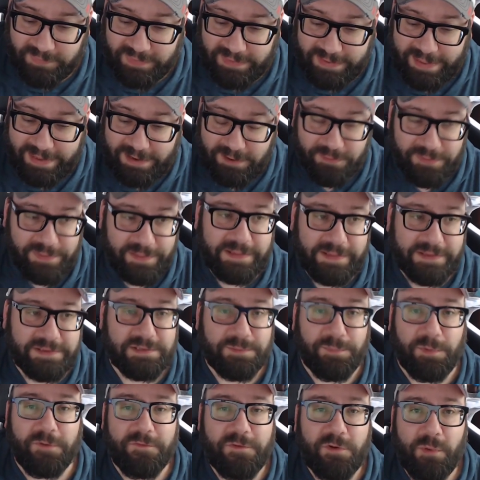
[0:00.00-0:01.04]
I don't think that's the
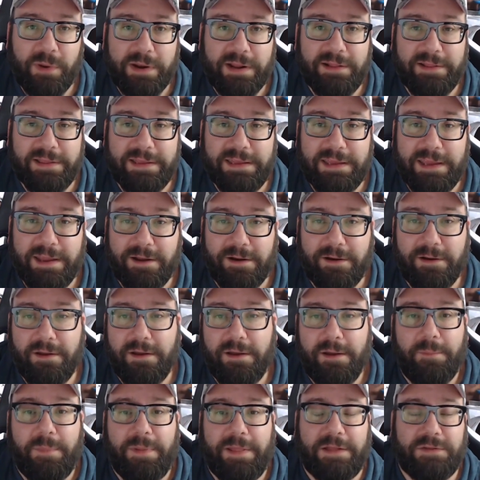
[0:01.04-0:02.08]
perfect way to clean gear,
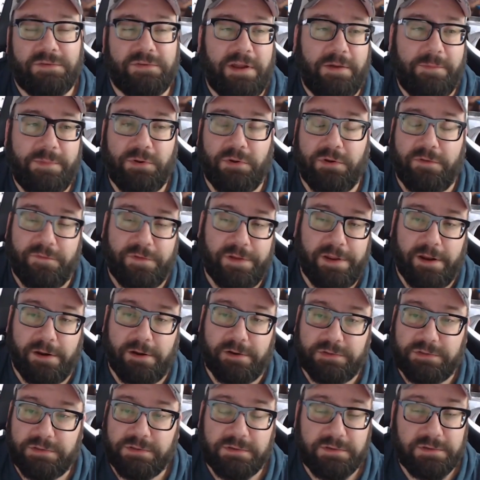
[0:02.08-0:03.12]
but that's what I've been doing for
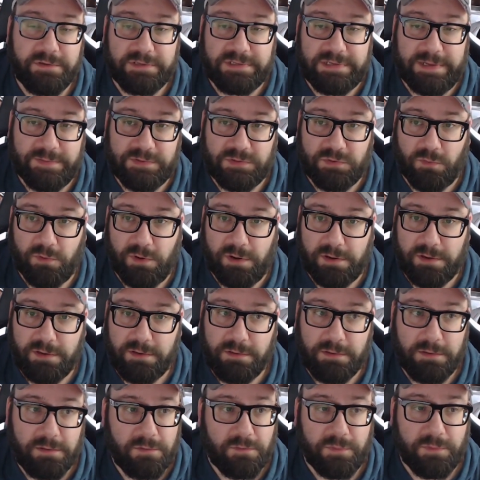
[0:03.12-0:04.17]
years. Seems to work
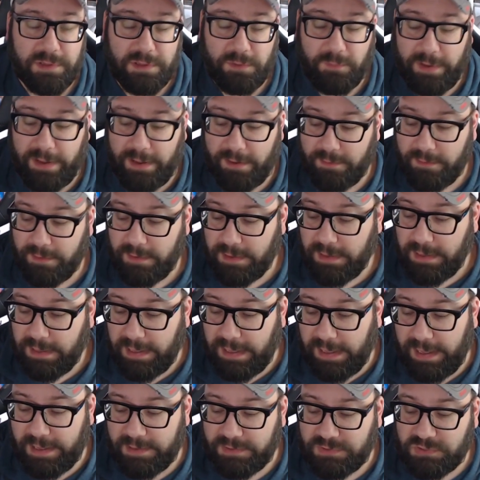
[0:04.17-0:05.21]
really well.
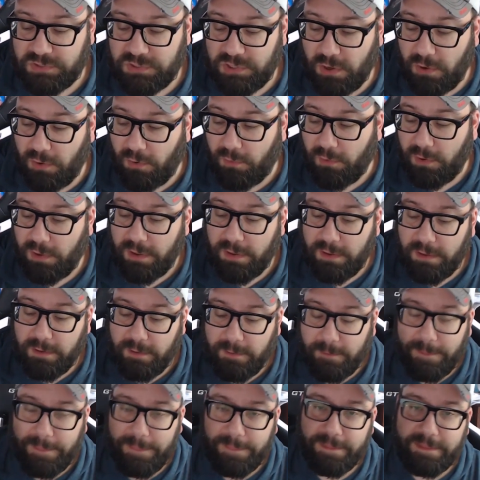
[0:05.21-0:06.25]
So
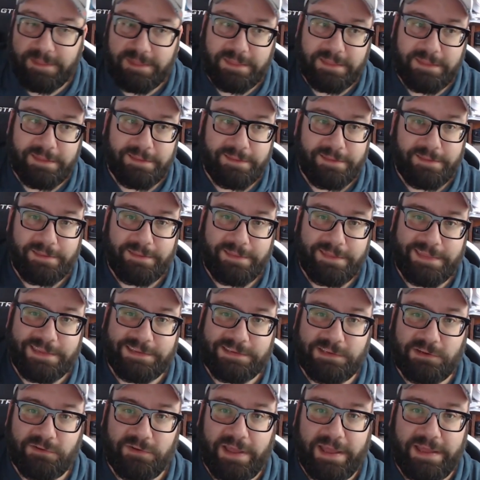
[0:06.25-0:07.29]
this
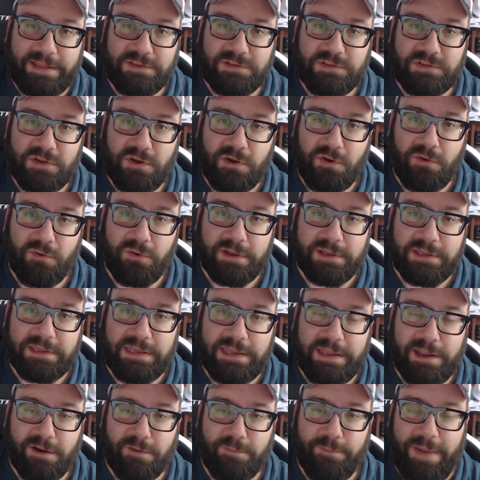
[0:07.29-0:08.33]
little Enzo
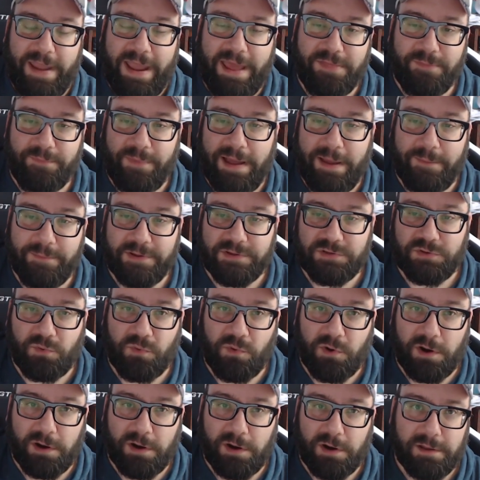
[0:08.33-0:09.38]
gear bath bomb, does it
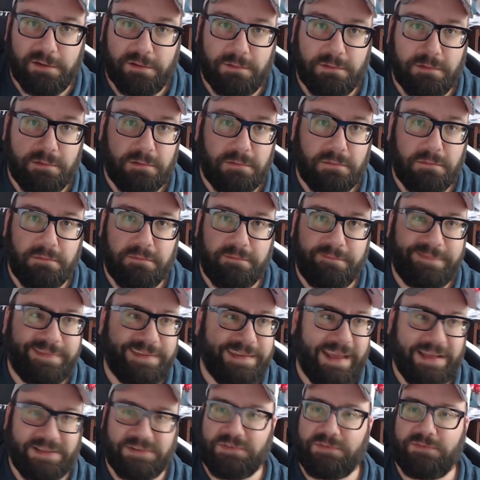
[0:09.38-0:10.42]
work?
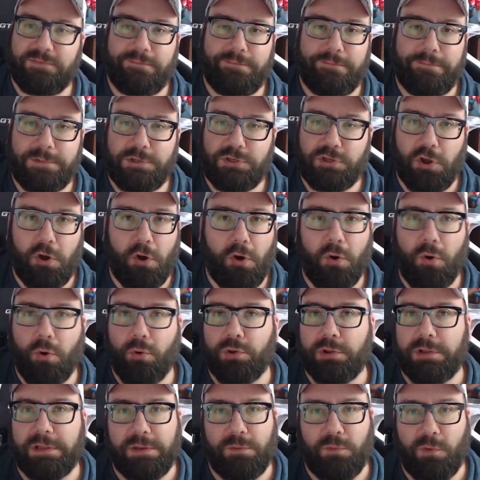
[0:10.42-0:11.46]
Yes,
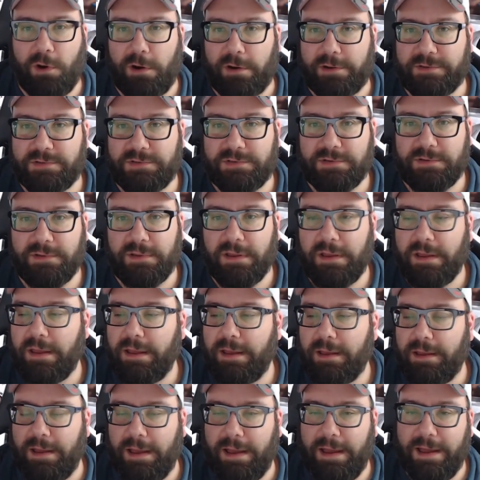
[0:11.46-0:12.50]
totally works.
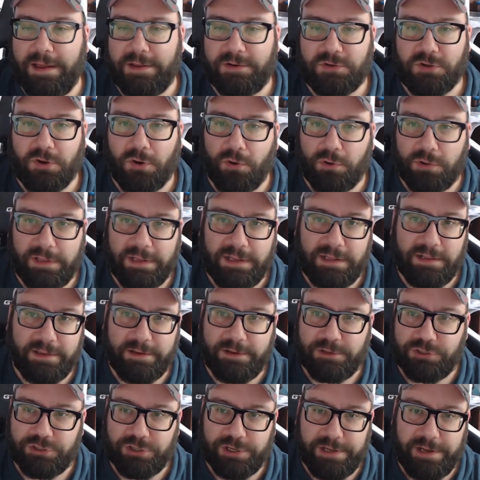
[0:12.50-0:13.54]
Totally
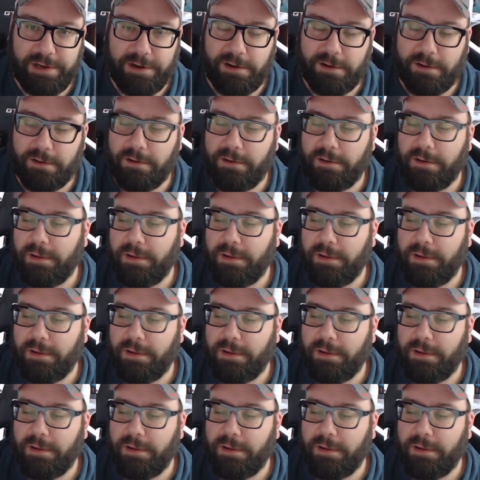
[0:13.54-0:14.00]
cleans your gear.